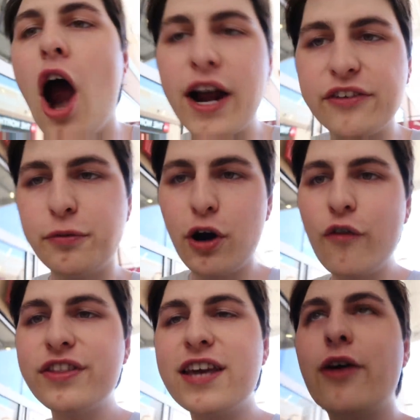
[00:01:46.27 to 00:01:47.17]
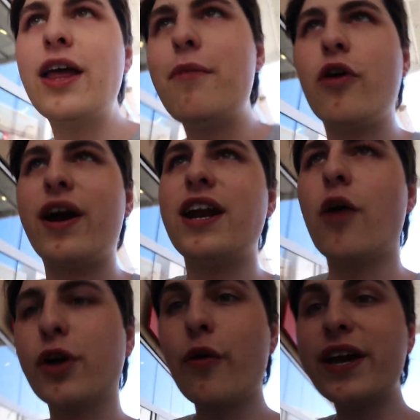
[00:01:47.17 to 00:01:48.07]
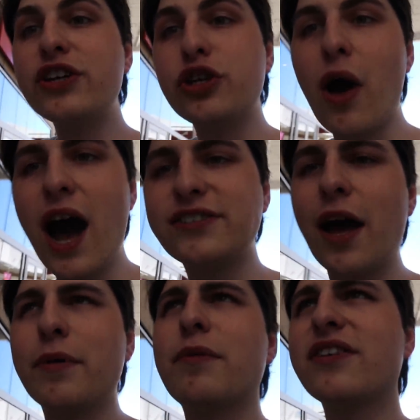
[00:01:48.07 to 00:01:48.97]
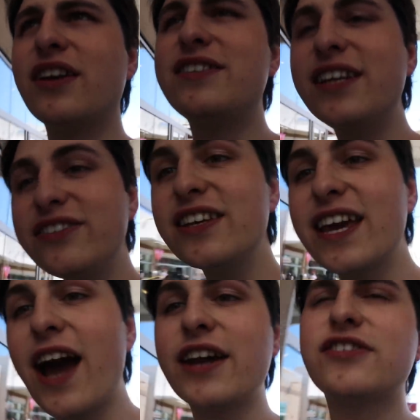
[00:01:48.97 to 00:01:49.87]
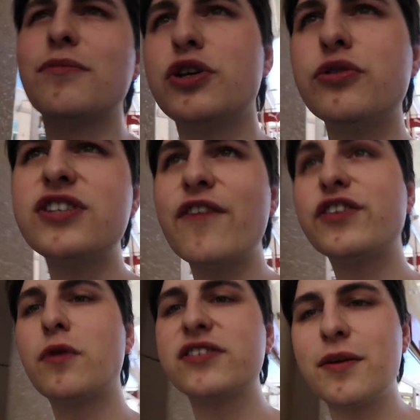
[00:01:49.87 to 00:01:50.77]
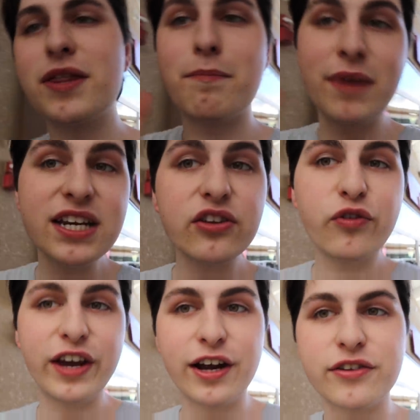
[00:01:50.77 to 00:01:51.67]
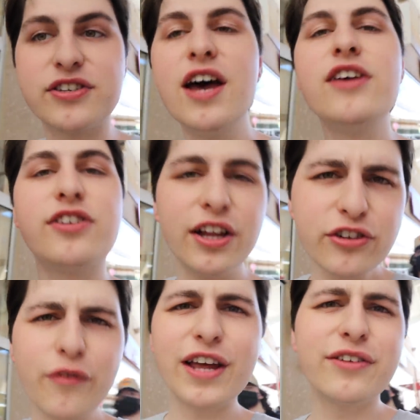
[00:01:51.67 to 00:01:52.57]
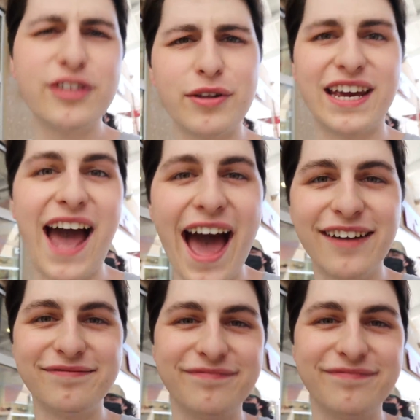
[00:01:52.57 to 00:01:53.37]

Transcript: Alright guys, so we're over at the Outlet Mall right now, and we're going into Hot Topic because I did see they got in some new stuff as well as some of the Minions figures, so let's go over there and see what they got.